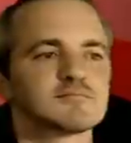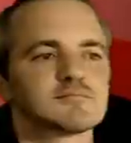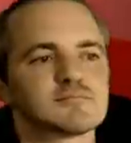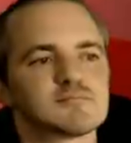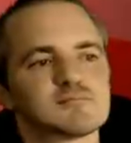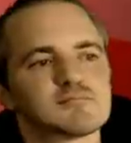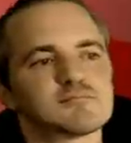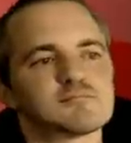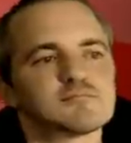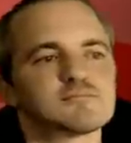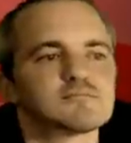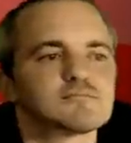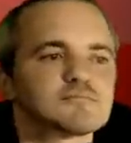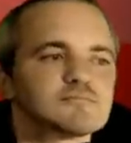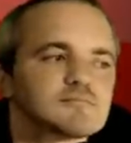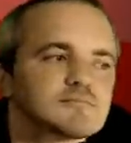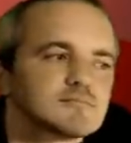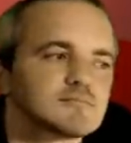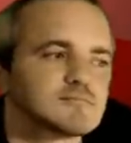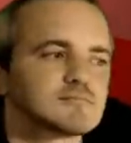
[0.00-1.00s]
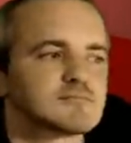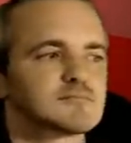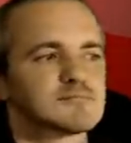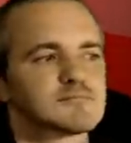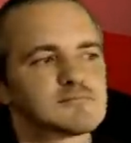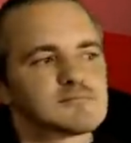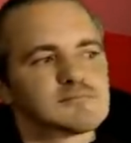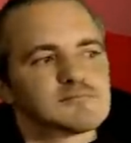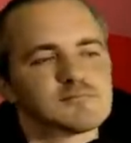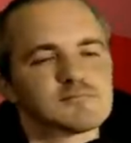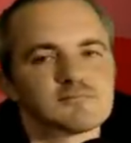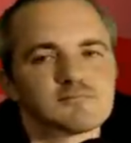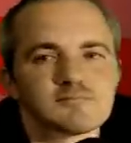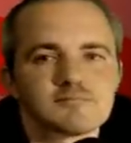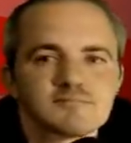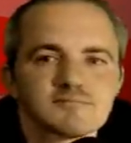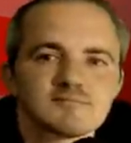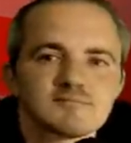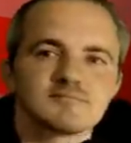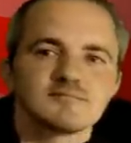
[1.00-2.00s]

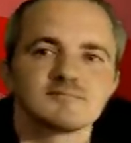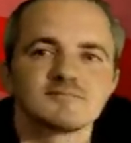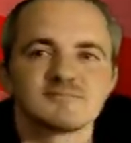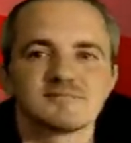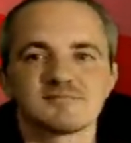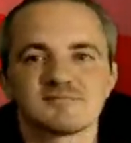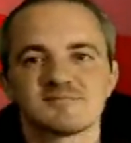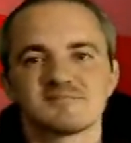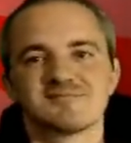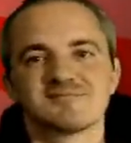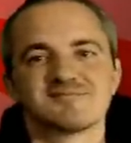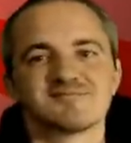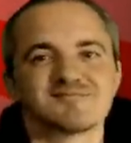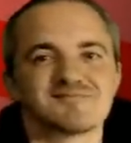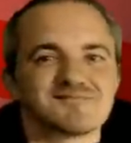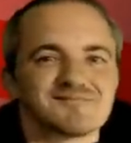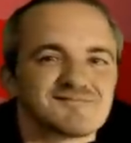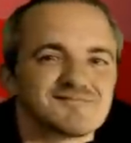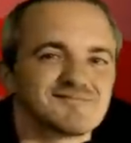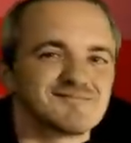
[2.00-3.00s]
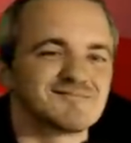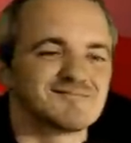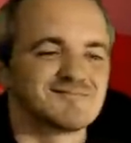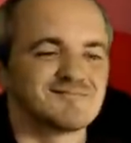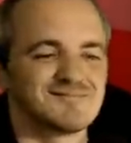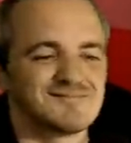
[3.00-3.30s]
The person shown says nothing.